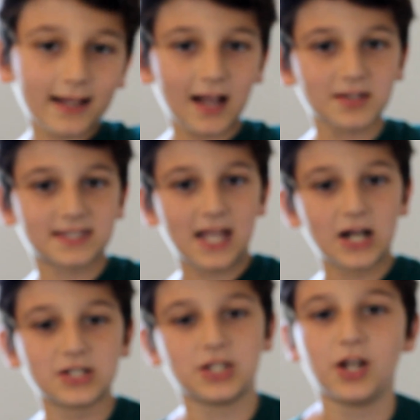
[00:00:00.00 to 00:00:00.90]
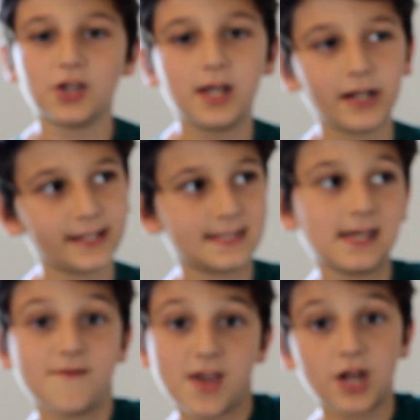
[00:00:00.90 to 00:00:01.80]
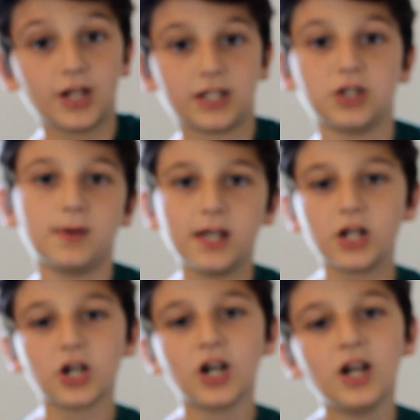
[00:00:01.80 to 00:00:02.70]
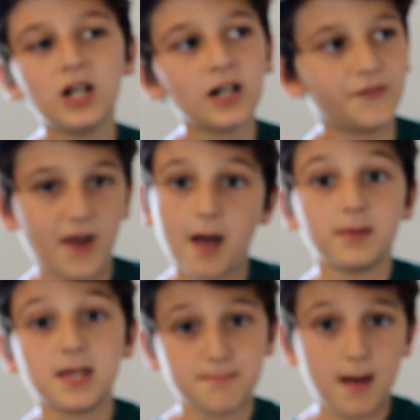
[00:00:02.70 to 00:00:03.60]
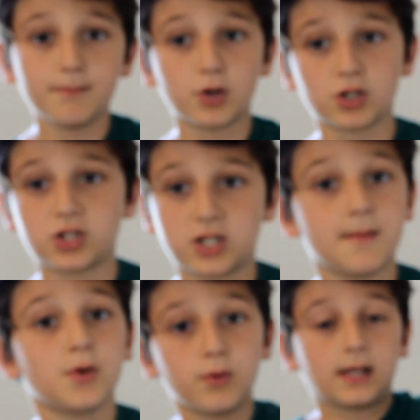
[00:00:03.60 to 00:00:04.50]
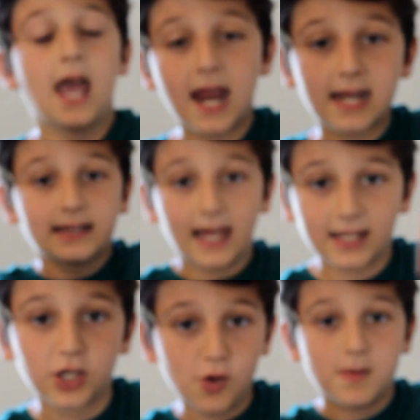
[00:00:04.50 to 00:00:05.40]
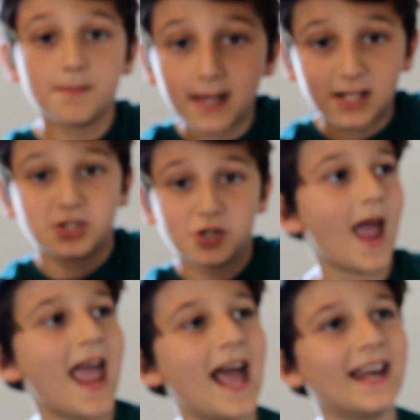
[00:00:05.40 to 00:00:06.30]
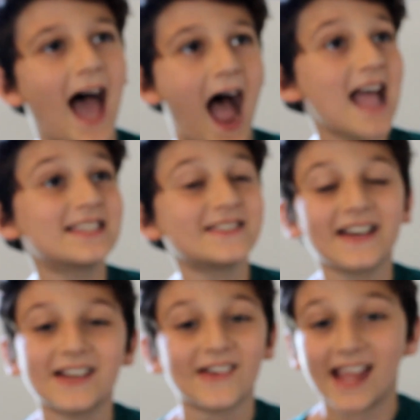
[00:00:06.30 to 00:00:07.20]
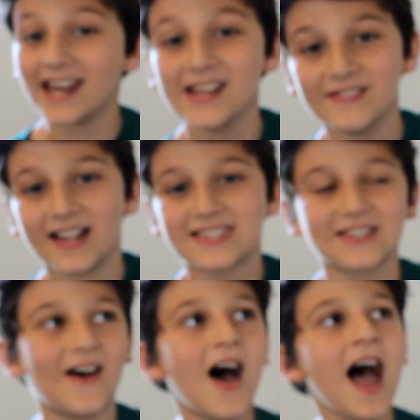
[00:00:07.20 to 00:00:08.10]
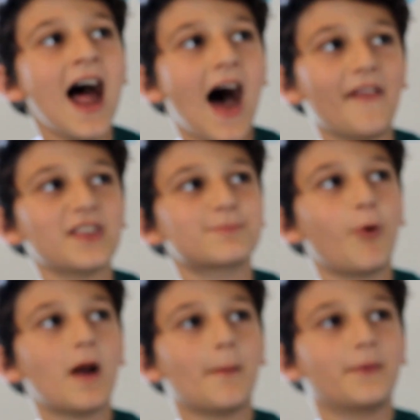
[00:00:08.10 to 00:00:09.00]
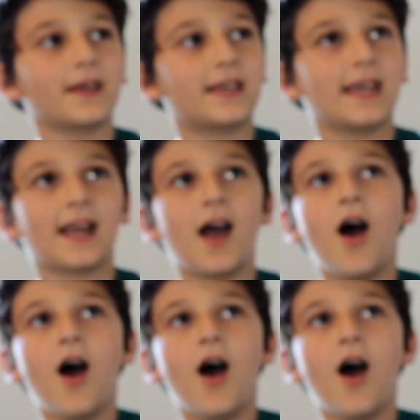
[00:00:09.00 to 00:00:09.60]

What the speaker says: walk downstairs, you hear the TV, or like you hear family members communicating like human beings do, and I did not hear any of that. So at this point, I'm thinking,